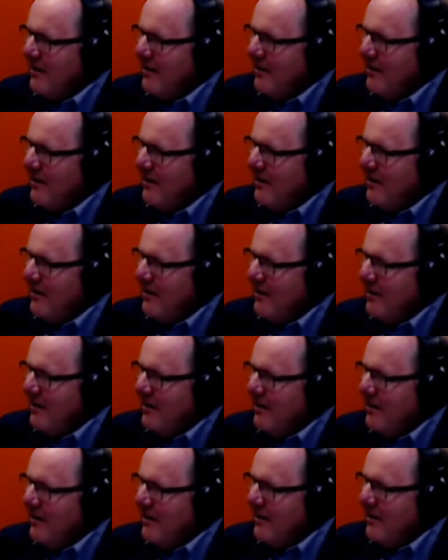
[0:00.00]

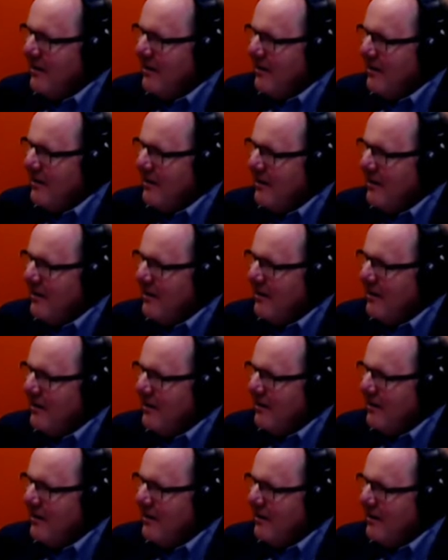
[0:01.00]

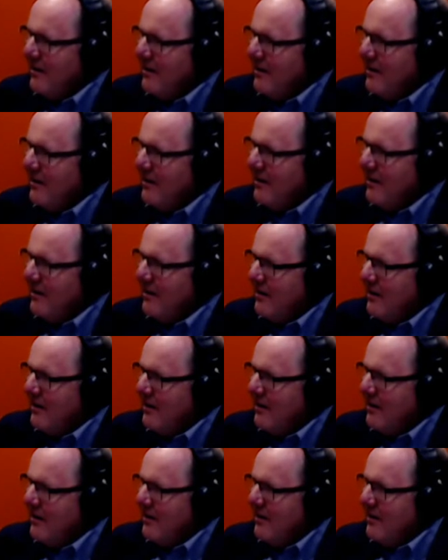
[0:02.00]

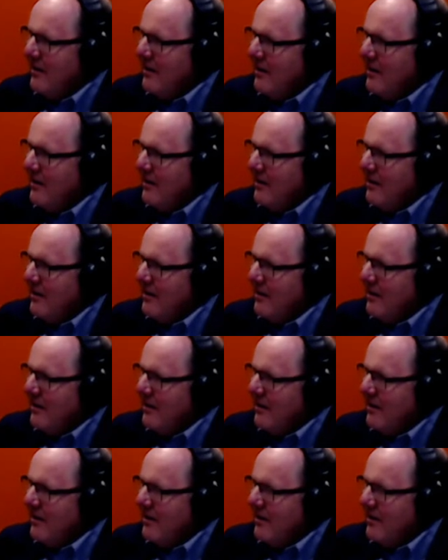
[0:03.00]

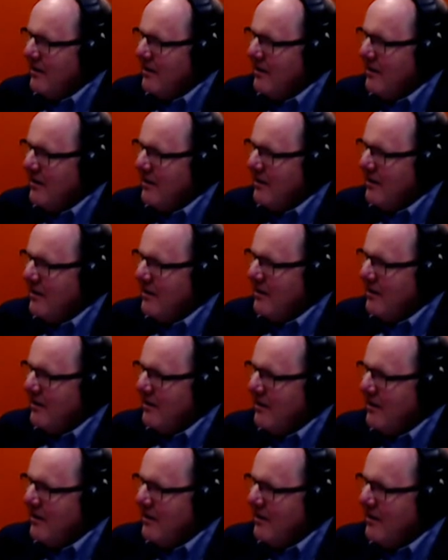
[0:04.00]

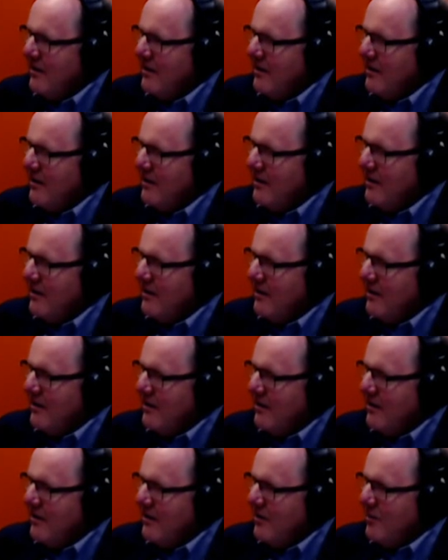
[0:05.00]

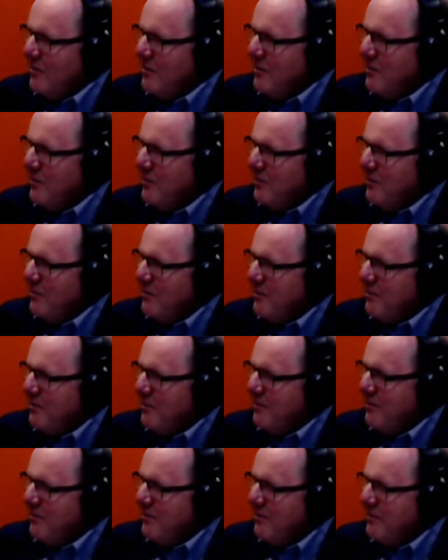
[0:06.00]

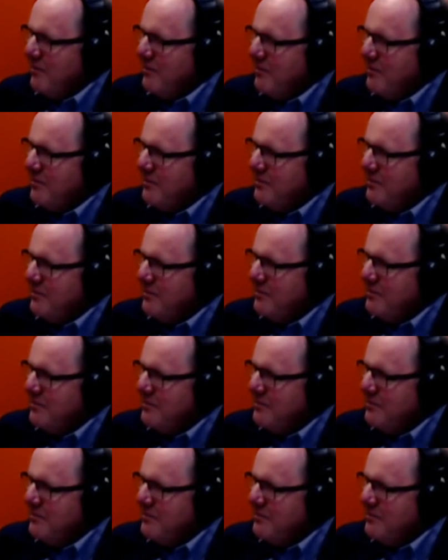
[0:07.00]
(silent)